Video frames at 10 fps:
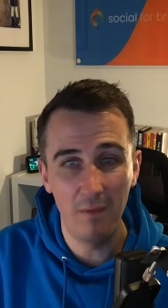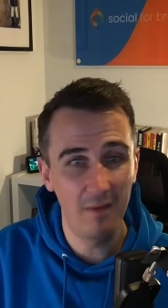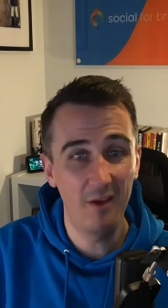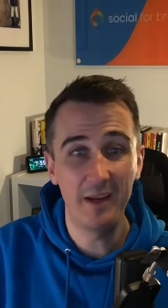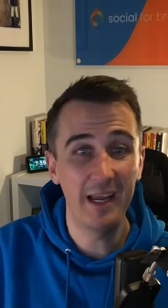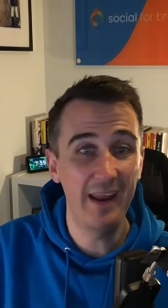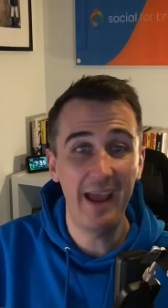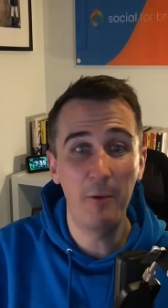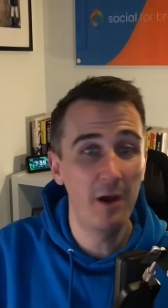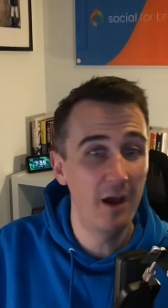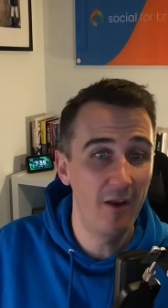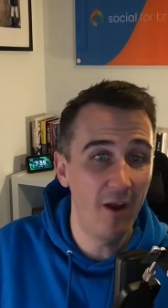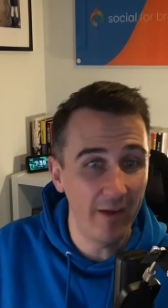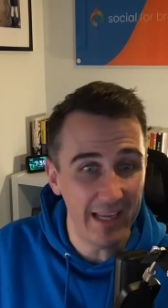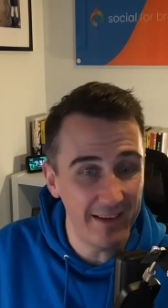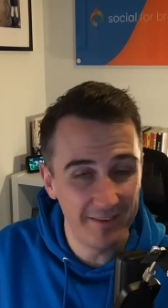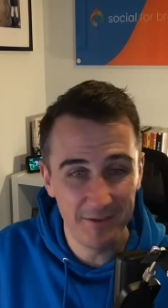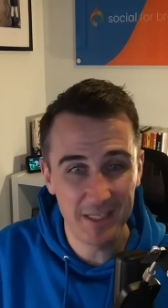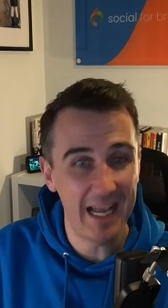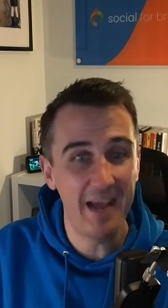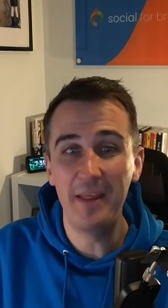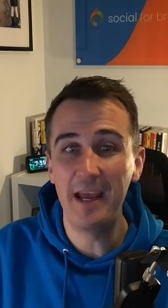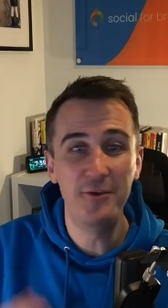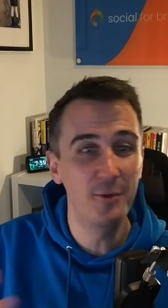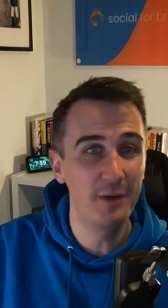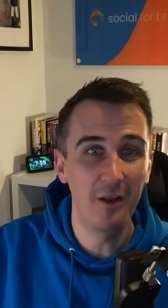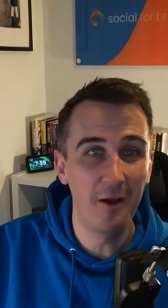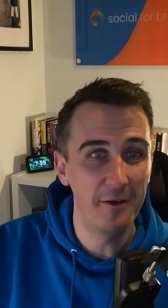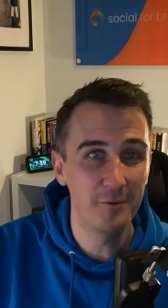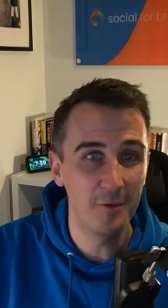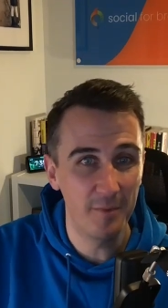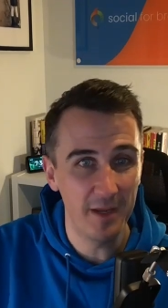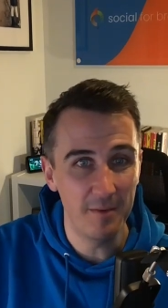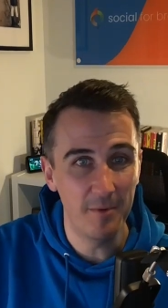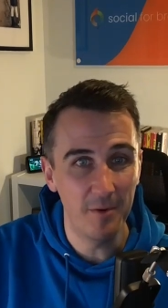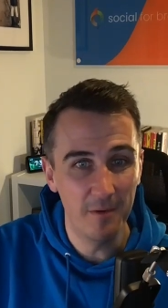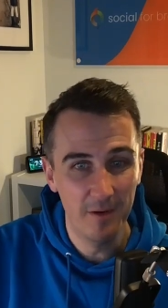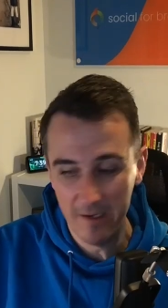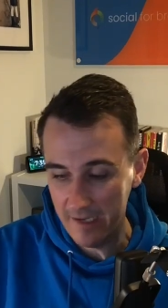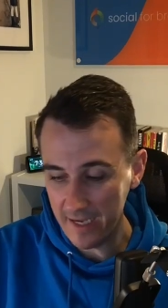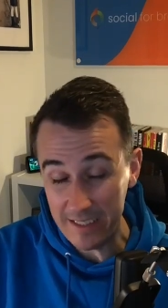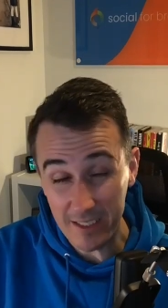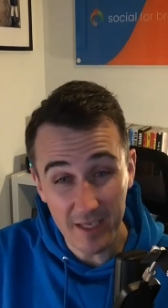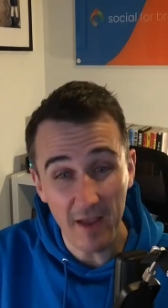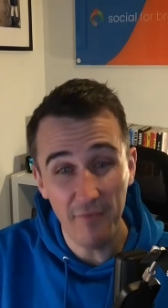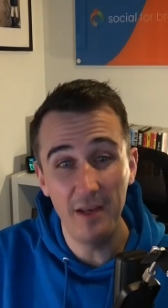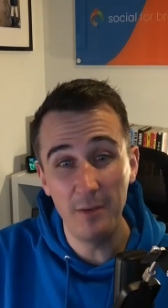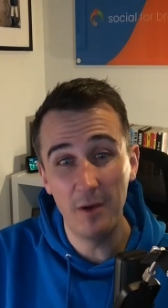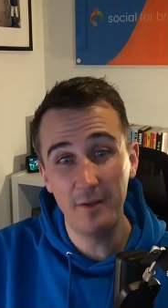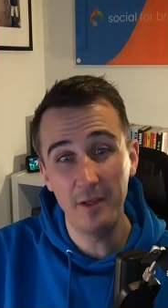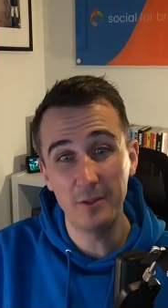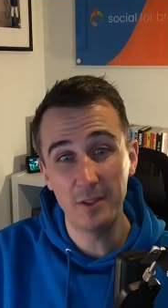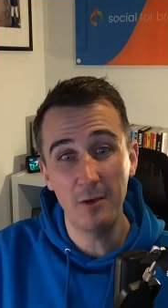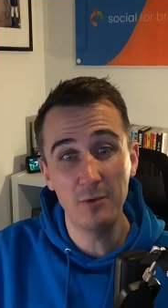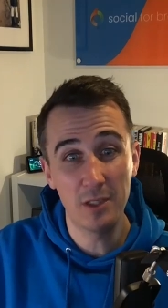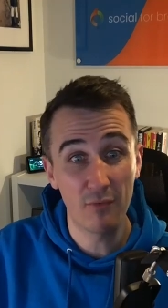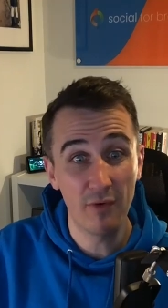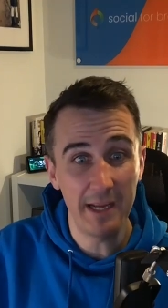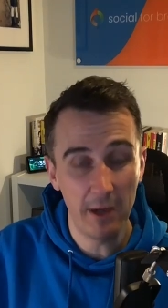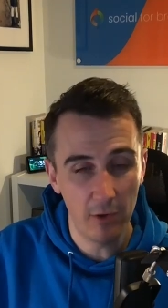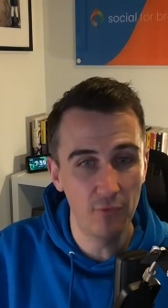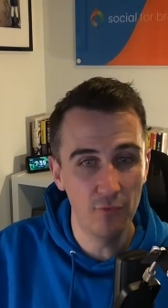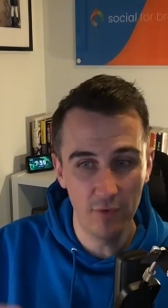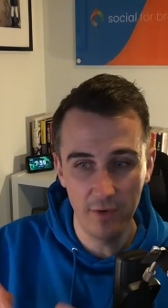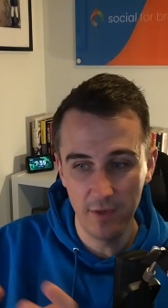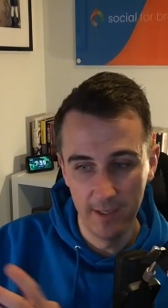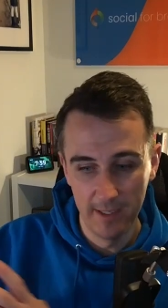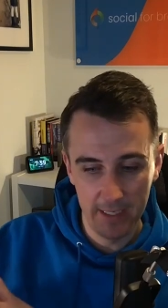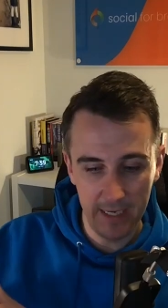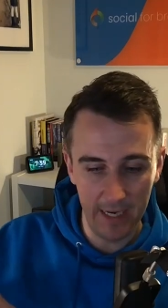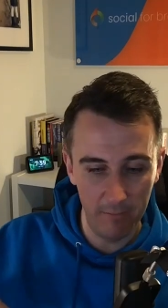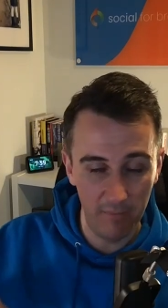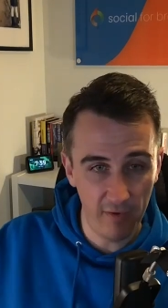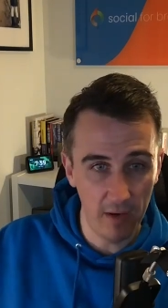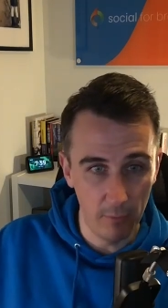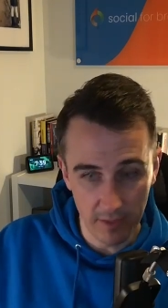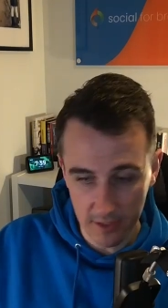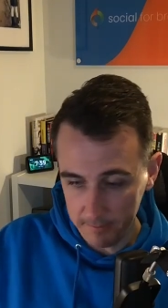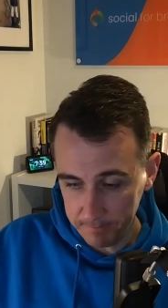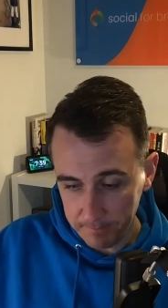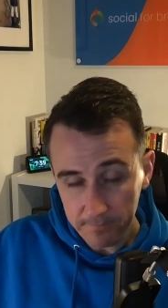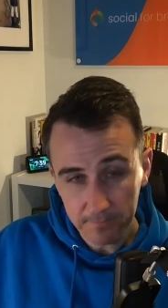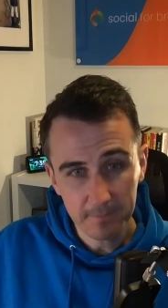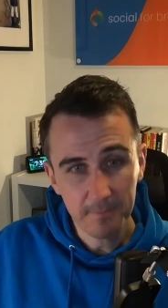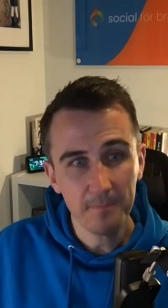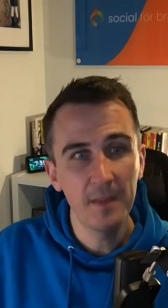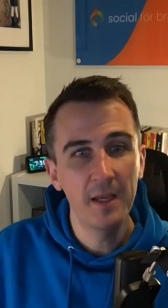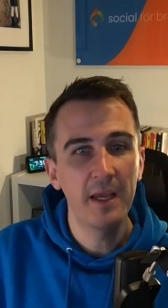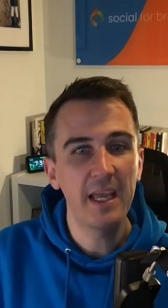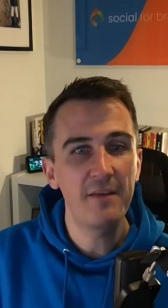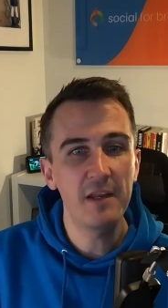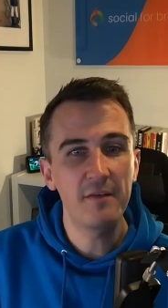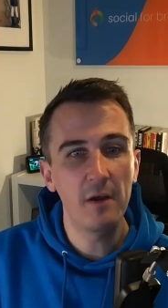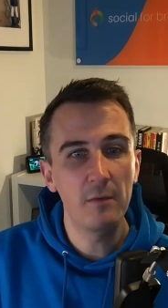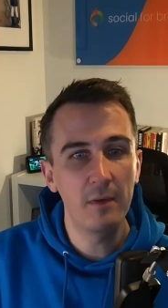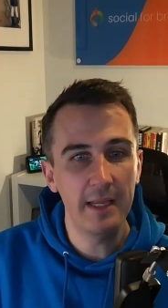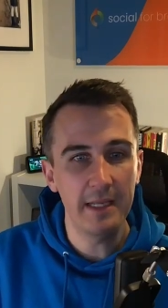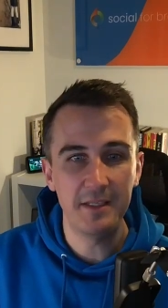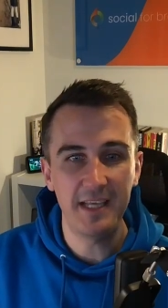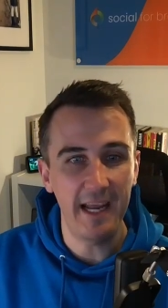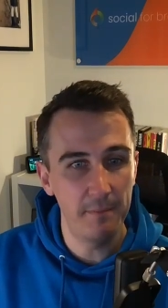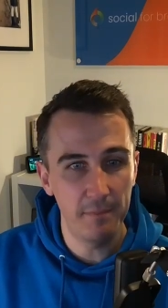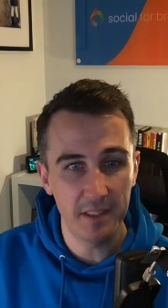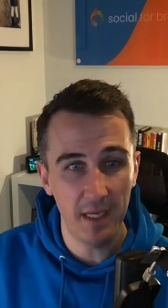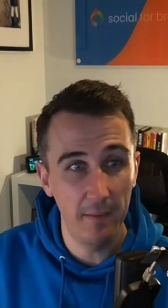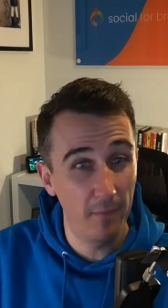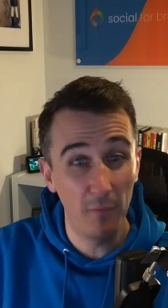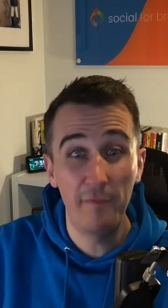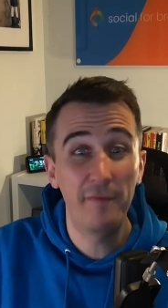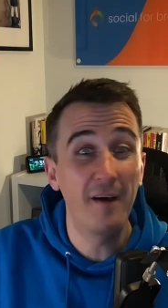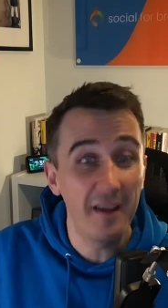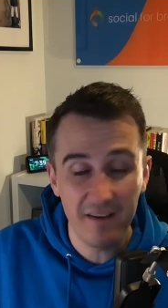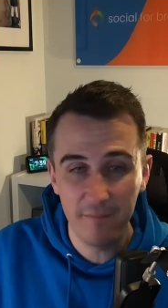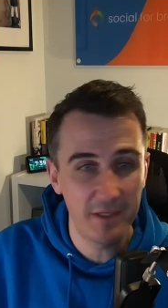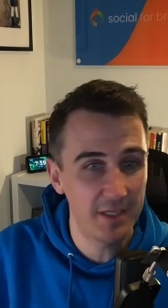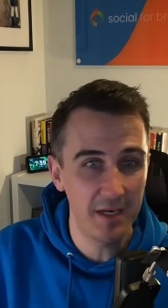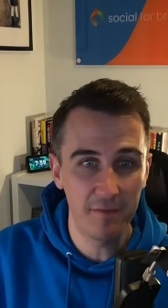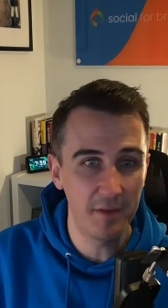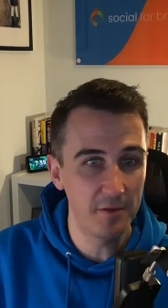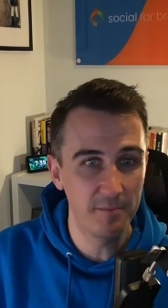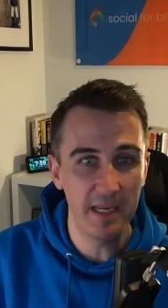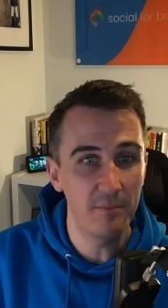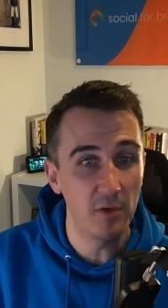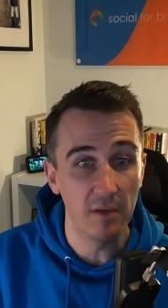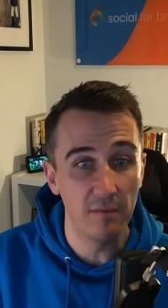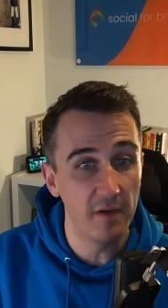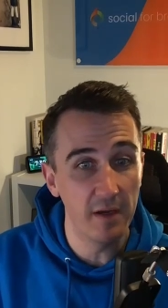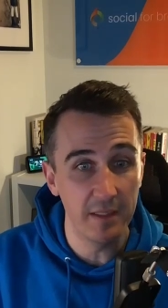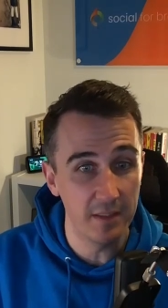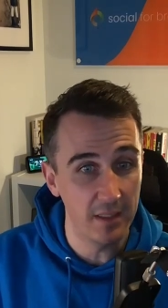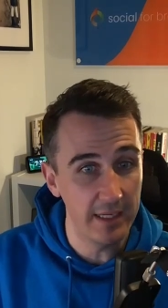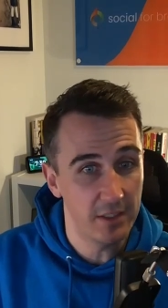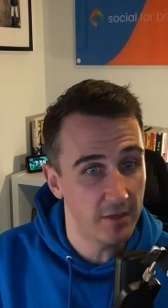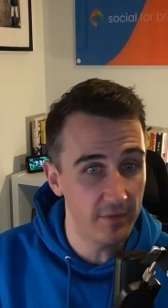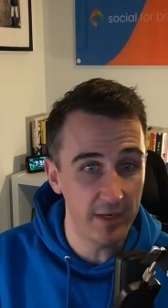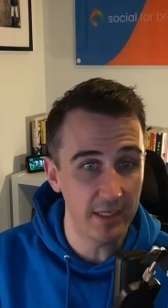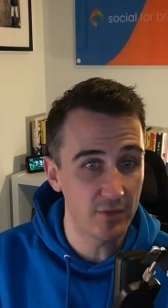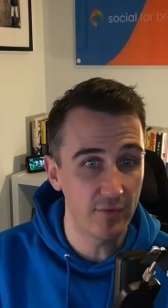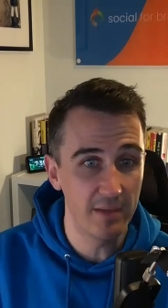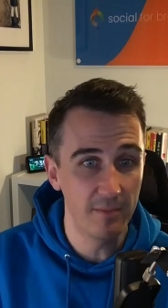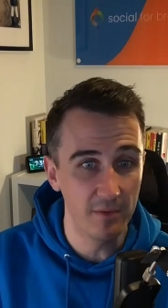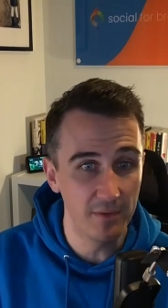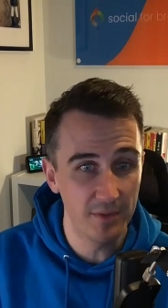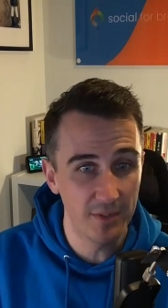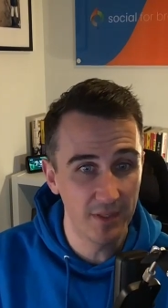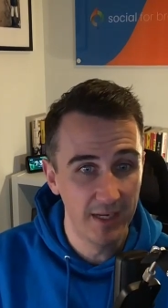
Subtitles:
like an hour a night, sat there doing lives with people. It's definitely worth it, because those 300 followers, even if only 10% or 5% of those people convert into leads over the next 3 months,